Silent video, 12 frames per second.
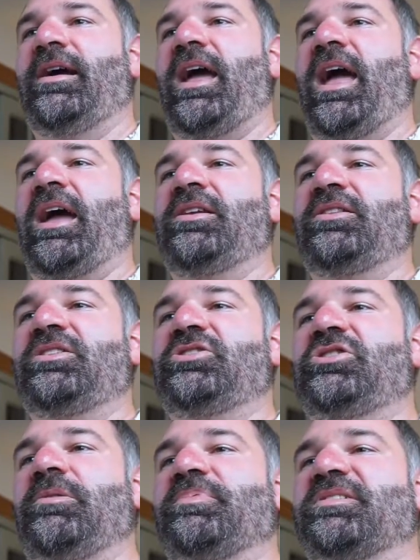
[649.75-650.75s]
And the
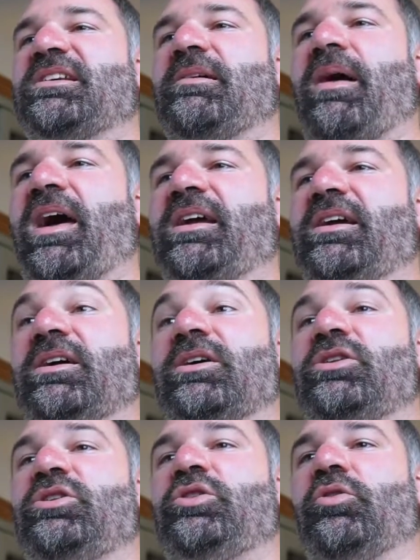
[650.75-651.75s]
ship schematic
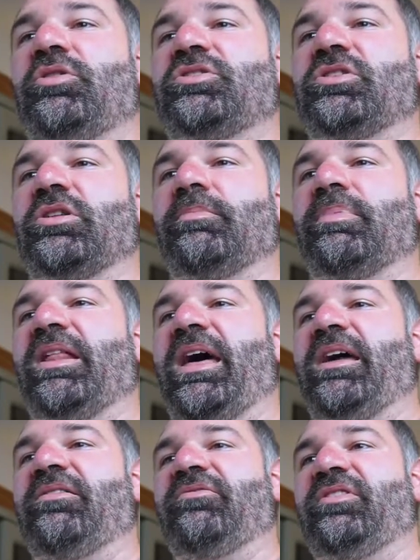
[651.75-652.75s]
dorsal
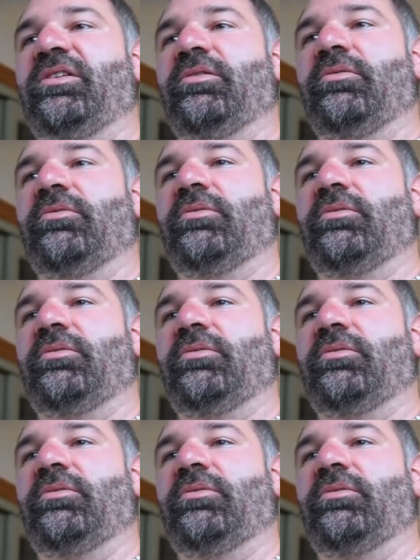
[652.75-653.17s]
plan view.